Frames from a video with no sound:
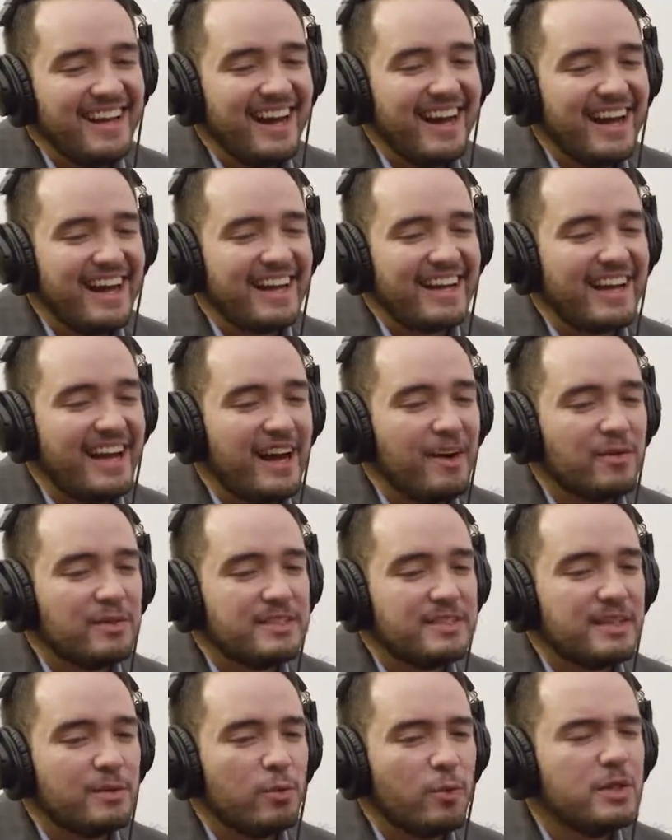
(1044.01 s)
I had a guy
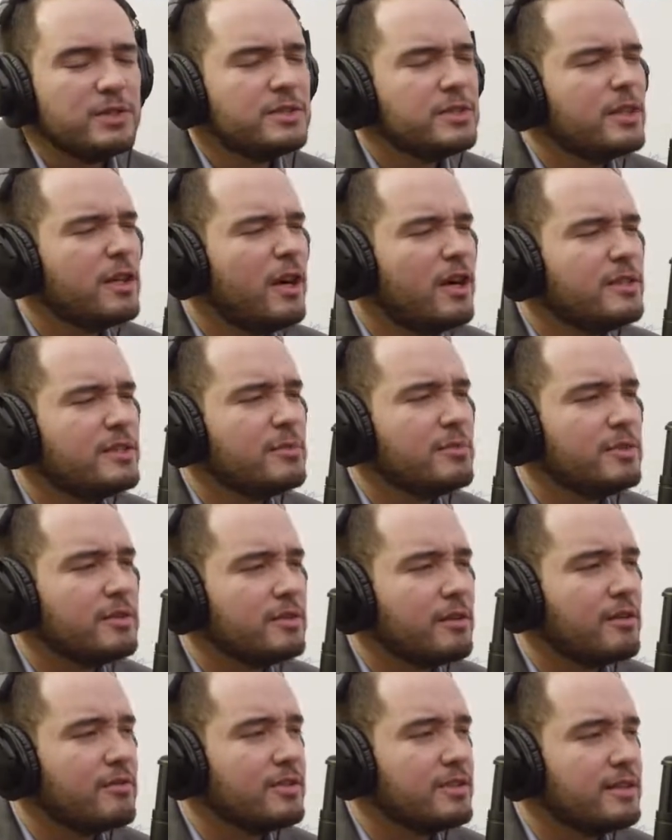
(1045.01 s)
once said, what's your customer
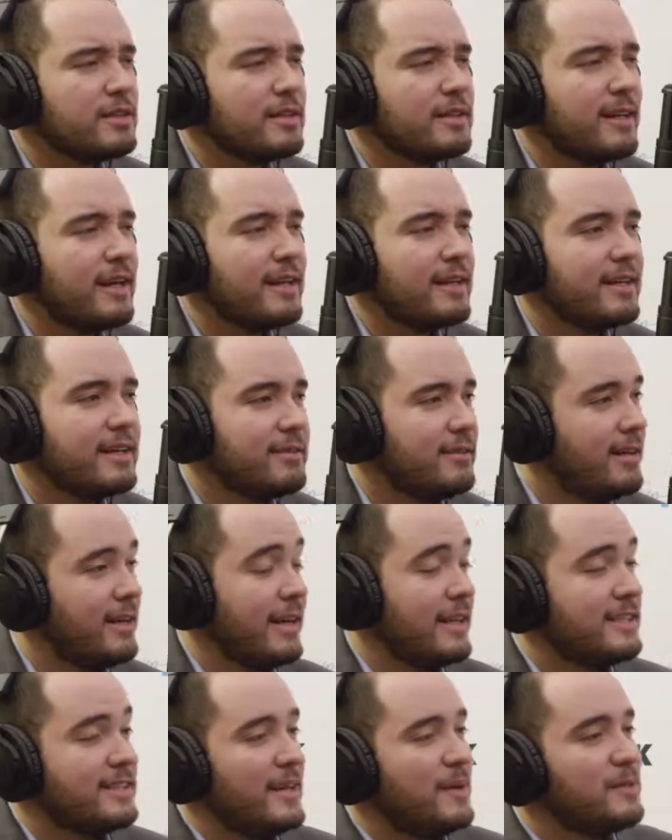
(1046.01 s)
service look like? I
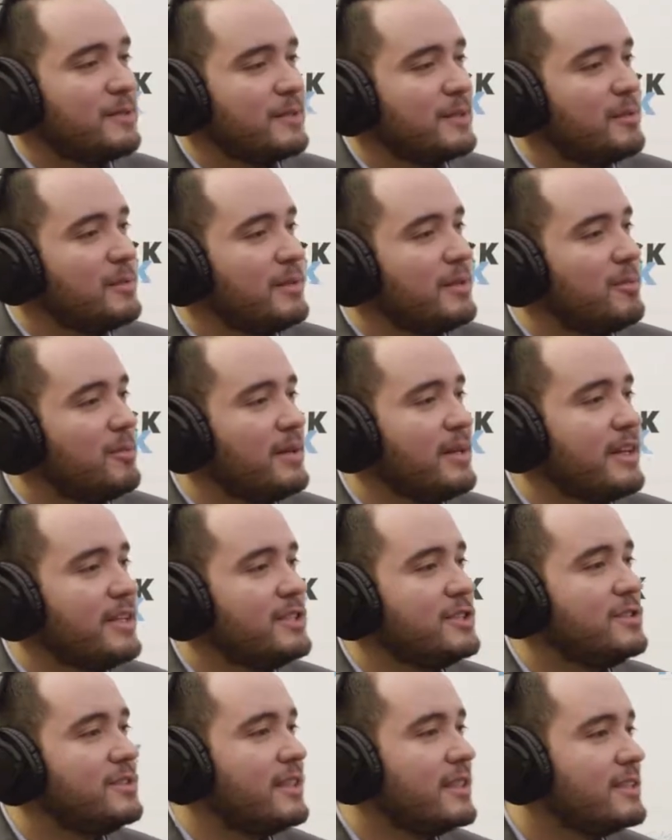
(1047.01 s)
guess that was going to be the big
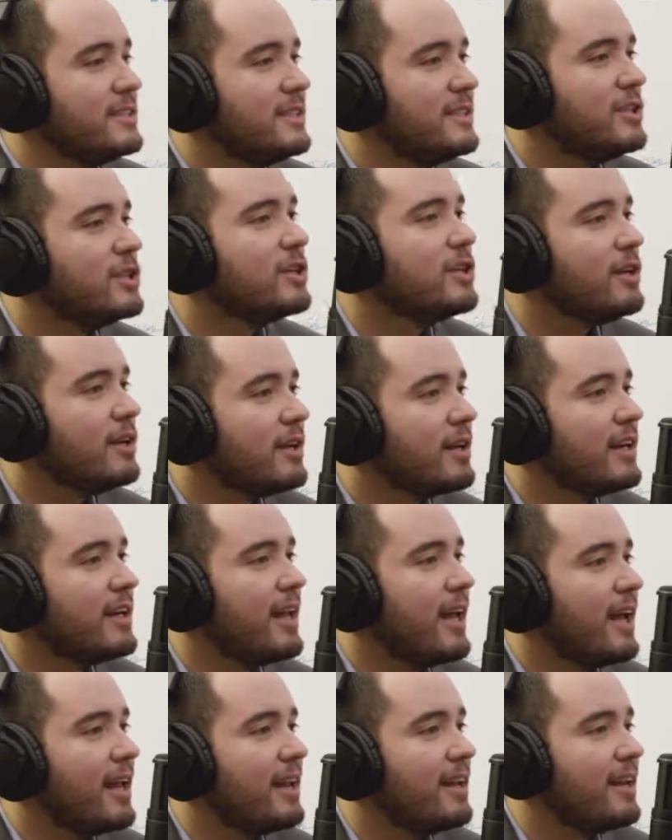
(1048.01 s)
issue. And I said, you're looking
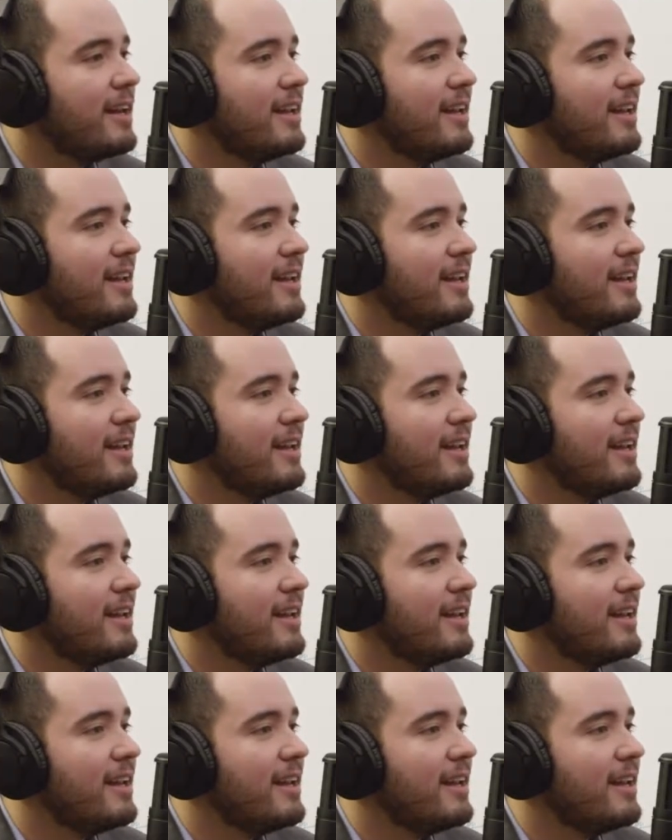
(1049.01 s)
at it.